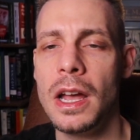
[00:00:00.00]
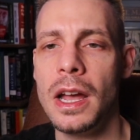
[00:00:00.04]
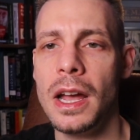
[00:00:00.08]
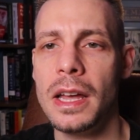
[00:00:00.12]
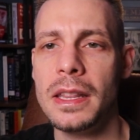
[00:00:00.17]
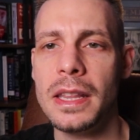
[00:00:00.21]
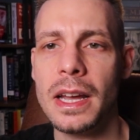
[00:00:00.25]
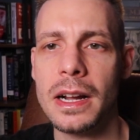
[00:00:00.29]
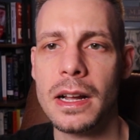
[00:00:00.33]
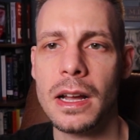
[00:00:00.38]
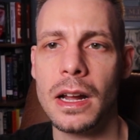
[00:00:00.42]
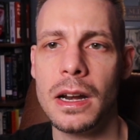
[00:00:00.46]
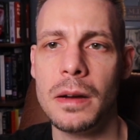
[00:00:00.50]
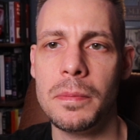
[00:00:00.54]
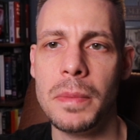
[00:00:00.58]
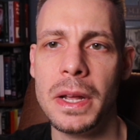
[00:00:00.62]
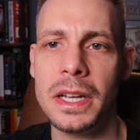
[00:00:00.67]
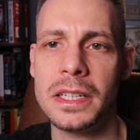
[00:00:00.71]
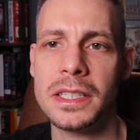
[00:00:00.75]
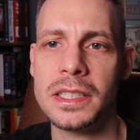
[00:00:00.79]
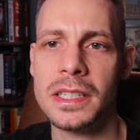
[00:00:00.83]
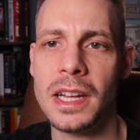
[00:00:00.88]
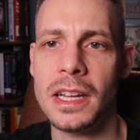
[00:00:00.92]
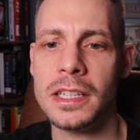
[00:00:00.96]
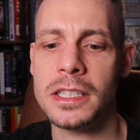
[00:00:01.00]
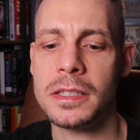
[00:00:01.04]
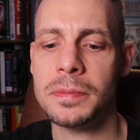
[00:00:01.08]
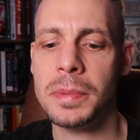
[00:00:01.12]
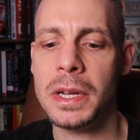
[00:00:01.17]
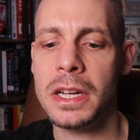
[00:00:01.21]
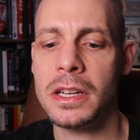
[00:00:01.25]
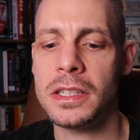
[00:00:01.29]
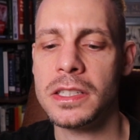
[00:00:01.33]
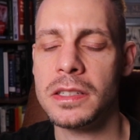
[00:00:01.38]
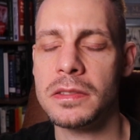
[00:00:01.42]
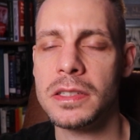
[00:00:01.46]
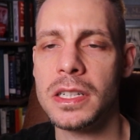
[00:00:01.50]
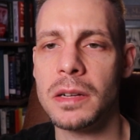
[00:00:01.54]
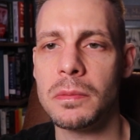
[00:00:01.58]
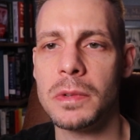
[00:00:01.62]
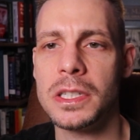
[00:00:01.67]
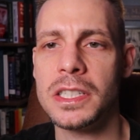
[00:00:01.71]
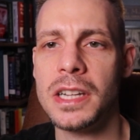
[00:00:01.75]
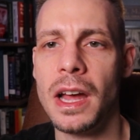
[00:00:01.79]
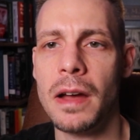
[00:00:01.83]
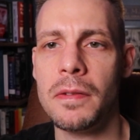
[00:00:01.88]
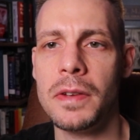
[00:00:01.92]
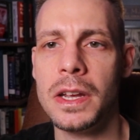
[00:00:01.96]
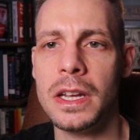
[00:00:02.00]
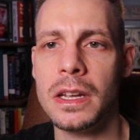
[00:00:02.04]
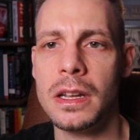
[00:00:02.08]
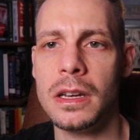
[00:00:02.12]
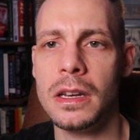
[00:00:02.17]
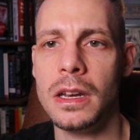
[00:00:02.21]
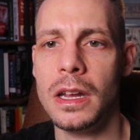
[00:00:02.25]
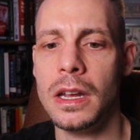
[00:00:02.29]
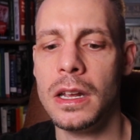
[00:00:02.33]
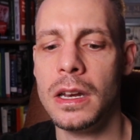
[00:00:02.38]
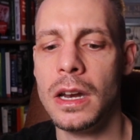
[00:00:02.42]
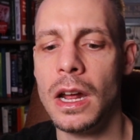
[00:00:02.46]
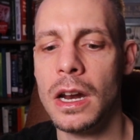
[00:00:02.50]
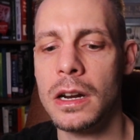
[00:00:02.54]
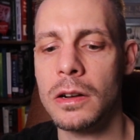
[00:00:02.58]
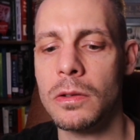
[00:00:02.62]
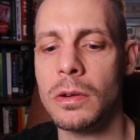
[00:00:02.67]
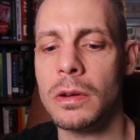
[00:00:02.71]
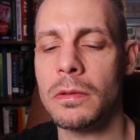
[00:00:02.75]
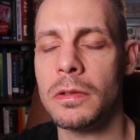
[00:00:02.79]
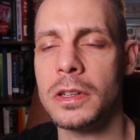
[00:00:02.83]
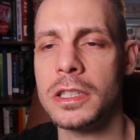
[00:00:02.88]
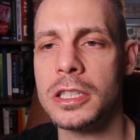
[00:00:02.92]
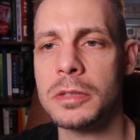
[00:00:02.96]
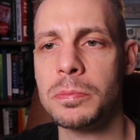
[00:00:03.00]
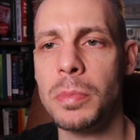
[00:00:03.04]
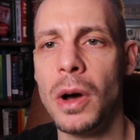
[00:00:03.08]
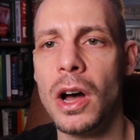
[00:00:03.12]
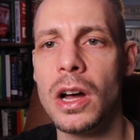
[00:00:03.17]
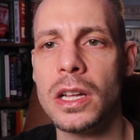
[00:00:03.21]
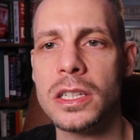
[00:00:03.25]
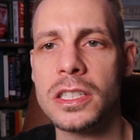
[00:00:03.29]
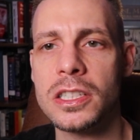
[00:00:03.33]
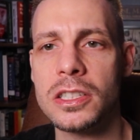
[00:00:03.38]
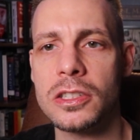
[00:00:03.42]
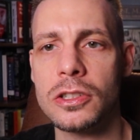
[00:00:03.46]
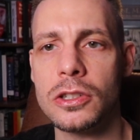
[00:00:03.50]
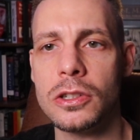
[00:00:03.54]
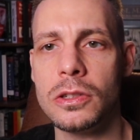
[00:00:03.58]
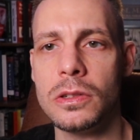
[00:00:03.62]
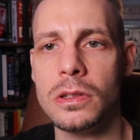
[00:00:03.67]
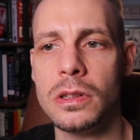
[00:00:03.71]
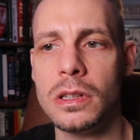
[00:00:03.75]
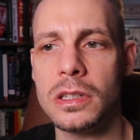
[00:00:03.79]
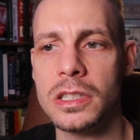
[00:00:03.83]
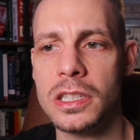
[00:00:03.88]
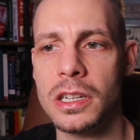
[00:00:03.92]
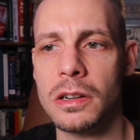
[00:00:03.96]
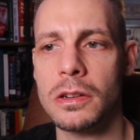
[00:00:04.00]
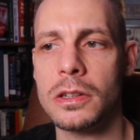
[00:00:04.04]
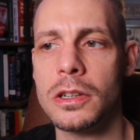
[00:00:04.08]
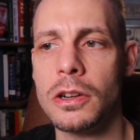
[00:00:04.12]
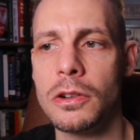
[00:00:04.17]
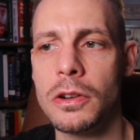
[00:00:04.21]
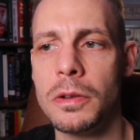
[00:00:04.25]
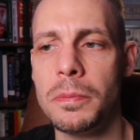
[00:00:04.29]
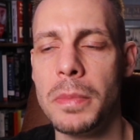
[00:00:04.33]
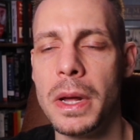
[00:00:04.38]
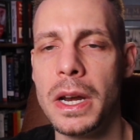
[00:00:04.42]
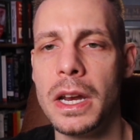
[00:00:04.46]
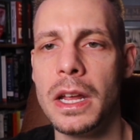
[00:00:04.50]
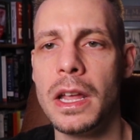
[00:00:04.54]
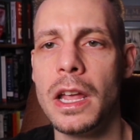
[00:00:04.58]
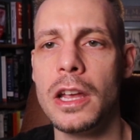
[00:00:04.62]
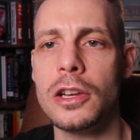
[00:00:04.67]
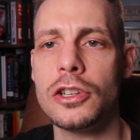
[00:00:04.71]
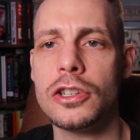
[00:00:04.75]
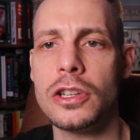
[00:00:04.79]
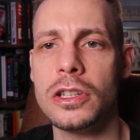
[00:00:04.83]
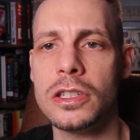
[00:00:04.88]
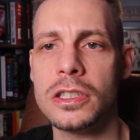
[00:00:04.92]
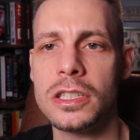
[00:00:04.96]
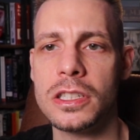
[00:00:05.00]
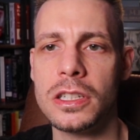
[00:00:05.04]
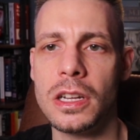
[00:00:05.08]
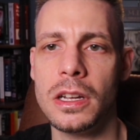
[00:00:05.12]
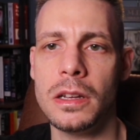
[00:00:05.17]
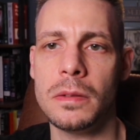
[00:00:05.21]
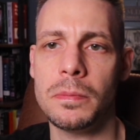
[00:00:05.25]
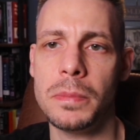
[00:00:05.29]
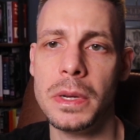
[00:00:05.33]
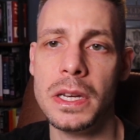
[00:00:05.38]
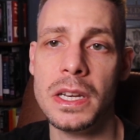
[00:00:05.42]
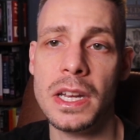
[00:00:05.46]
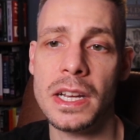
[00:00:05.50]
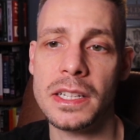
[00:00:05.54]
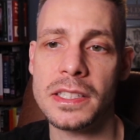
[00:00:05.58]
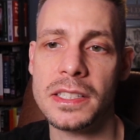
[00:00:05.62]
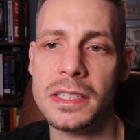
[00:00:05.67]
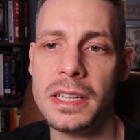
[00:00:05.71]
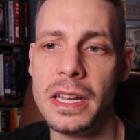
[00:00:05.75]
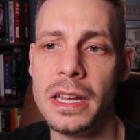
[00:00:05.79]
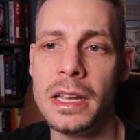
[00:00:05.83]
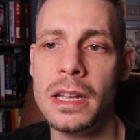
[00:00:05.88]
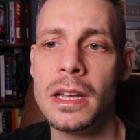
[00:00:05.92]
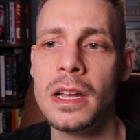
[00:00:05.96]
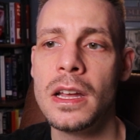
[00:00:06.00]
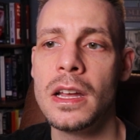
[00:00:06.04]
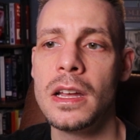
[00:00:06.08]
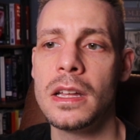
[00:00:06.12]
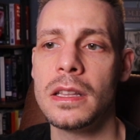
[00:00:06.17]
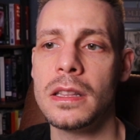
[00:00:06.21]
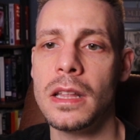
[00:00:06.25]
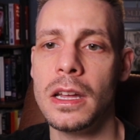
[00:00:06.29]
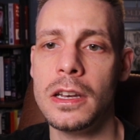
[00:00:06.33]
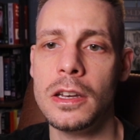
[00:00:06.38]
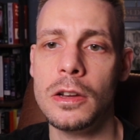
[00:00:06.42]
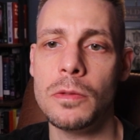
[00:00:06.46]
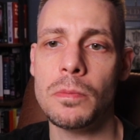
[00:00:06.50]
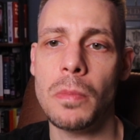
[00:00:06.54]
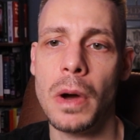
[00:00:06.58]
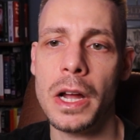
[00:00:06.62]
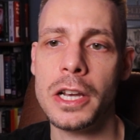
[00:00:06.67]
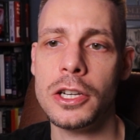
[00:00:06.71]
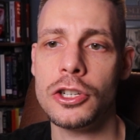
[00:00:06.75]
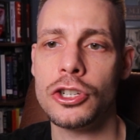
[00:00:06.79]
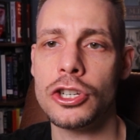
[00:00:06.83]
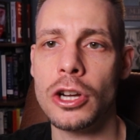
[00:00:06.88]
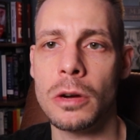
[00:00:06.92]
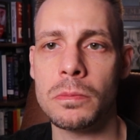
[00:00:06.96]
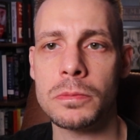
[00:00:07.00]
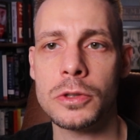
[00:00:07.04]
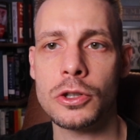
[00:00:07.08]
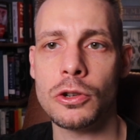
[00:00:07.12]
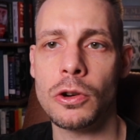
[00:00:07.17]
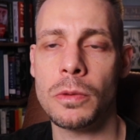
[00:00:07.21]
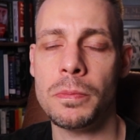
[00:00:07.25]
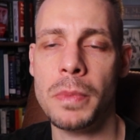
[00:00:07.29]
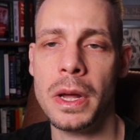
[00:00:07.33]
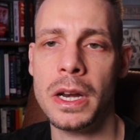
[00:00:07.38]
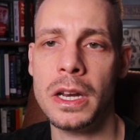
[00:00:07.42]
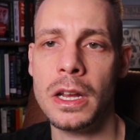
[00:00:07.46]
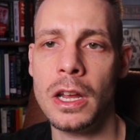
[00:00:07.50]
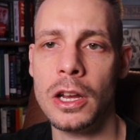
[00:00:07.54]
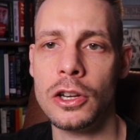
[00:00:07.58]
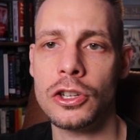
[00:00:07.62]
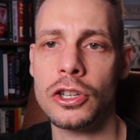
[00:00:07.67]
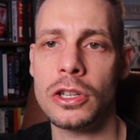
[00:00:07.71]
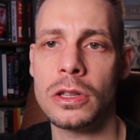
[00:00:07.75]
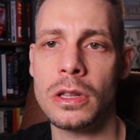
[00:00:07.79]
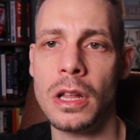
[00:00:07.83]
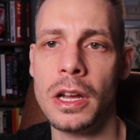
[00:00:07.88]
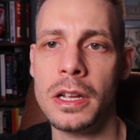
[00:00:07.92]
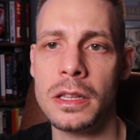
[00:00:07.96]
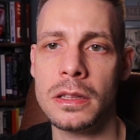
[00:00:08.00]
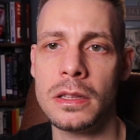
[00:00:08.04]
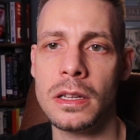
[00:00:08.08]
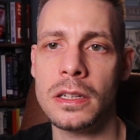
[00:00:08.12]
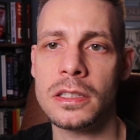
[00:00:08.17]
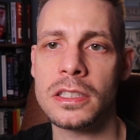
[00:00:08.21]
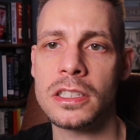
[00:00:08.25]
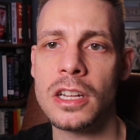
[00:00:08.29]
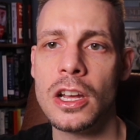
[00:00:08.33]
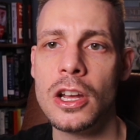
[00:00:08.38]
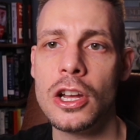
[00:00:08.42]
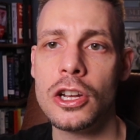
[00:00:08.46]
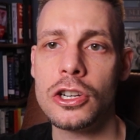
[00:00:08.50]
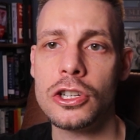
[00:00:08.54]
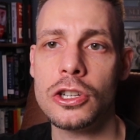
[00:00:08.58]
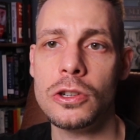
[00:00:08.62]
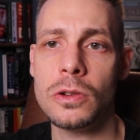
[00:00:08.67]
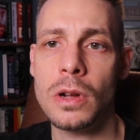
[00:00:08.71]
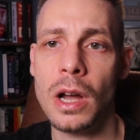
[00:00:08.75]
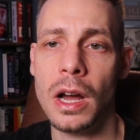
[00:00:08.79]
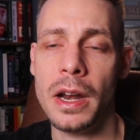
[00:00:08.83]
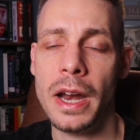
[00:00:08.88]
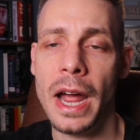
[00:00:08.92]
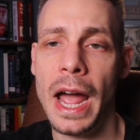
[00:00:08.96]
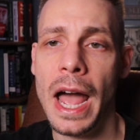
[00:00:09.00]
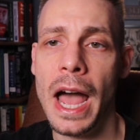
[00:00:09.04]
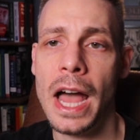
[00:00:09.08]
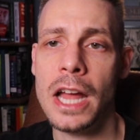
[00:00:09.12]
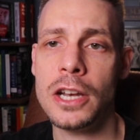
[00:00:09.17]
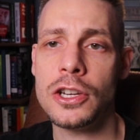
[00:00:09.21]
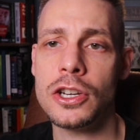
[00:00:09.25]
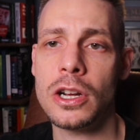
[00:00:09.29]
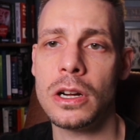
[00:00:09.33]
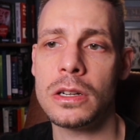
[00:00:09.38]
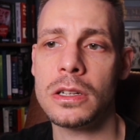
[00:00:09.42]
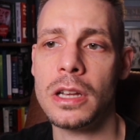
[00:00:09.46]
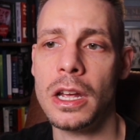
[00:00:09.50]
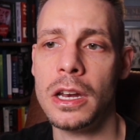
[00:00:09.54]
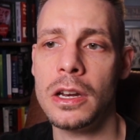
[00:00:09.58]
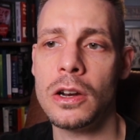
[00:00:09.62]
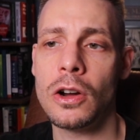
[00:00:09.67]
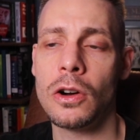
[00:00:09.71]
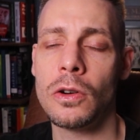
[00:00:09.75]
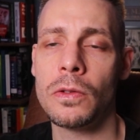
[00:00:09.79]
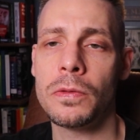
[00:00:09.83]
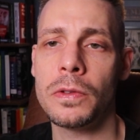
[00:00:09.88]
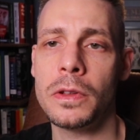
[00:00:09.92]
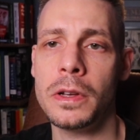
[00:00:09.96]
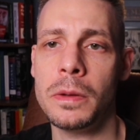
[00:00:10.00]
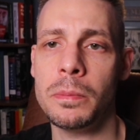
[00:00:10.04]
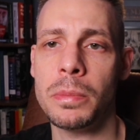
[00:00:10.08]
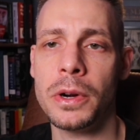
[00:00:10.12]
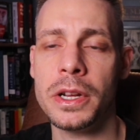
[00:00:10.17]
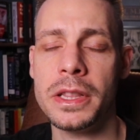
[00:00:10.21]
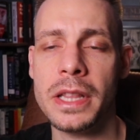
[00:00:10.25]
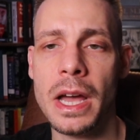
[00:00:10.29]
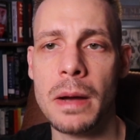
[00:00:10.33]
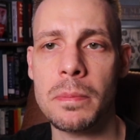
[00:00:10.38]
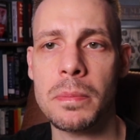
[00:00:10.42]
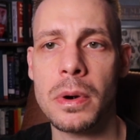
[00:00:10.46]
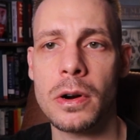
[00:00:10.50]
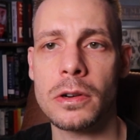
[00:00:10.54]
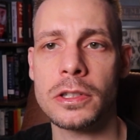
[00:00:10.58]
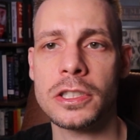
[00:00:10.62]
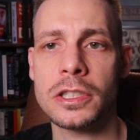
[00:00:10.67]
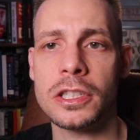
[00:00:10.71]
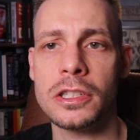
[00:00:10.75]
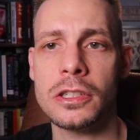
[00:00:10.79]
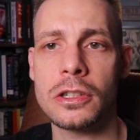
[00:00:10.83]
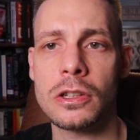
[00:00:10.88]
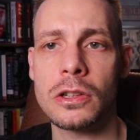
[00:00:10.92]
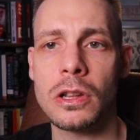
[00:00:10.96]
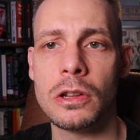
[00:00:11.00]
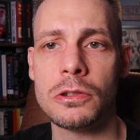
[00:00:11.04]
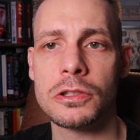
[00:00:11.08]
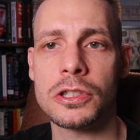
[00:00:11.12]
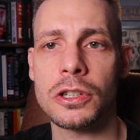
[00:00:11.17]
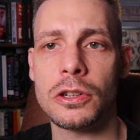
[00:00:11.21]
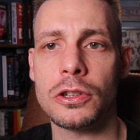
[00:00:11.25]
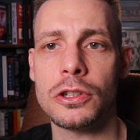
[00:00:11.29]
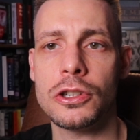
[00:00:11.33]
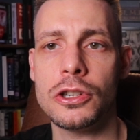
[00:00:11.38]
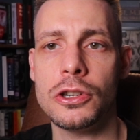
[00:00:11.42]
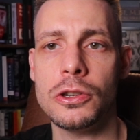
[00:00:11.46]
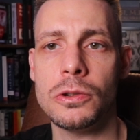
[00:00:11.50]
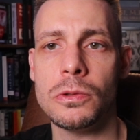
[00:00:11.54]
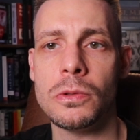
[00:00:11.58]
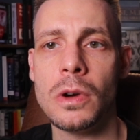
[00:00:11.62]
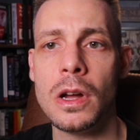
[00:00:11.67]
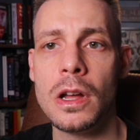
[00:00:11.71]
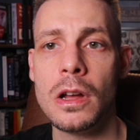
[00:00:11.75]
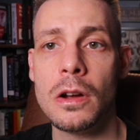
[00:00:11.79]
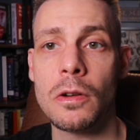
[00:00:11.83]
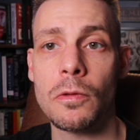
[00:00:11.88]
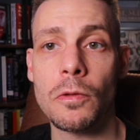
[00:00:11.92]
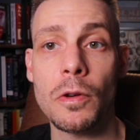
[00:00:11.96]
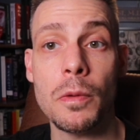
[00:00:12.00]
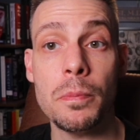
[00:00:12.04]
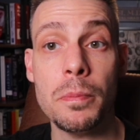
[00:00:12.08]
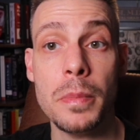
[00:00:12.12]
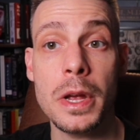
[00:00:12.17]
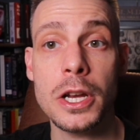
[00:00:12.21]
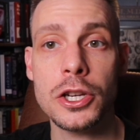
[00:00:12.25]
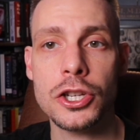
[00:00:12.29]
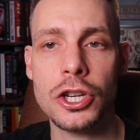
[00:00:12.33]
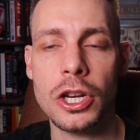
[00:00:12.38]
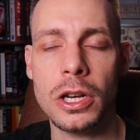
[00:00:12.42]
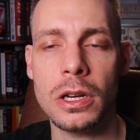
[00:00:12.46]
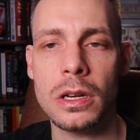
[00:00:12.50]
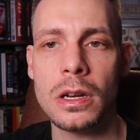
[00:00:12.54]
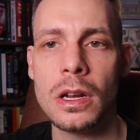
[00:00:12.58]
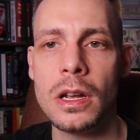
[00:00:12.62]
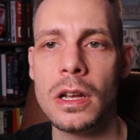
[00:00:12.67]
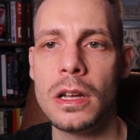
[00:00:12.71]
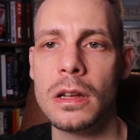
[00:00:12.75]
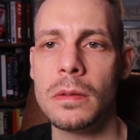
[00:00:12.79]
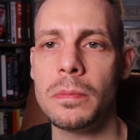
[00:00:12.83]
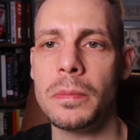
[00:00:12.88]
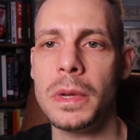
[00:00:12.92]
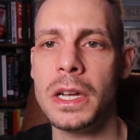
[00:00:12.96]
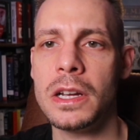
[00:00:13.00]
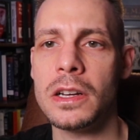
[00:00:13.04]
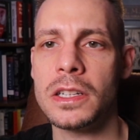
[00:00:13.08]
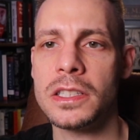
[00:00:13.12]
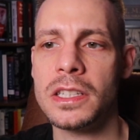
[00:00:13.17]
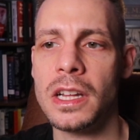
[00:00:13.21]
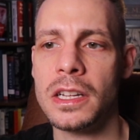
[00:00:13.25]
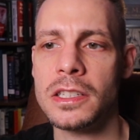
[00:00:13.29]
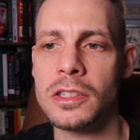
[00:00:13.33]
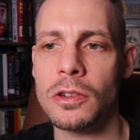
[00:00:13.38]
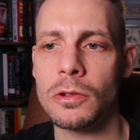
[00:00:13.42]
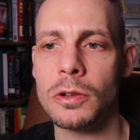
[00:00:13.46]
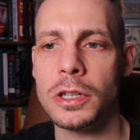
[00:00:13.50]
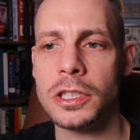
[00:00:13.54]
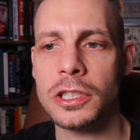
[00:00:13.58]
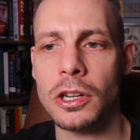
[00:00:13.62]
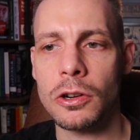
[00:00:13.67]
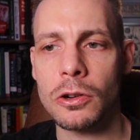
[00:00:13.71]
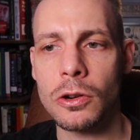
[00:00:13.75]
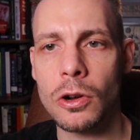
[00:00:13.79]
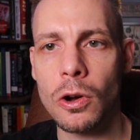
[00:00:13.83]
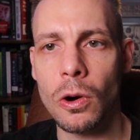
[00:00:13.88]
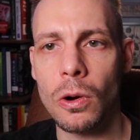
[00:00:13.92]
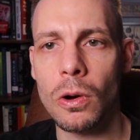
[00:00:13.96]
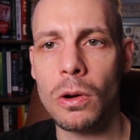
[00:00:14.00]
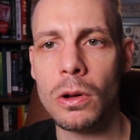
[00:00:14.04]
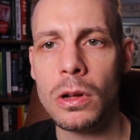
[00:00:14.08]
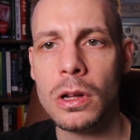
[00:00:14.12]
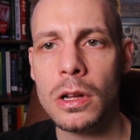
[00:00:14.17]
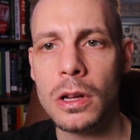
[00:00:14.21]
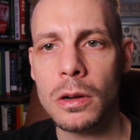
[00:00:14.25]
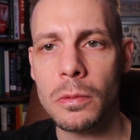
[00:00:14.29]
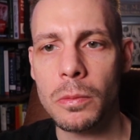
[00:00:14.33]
And that kind of makes sense because if someone's having an inadequate response to the serotonin medications in PTSD, then you might jump to a medication like this to kind of adjunct and hopefully bring that person closer to remission because that's always our goal.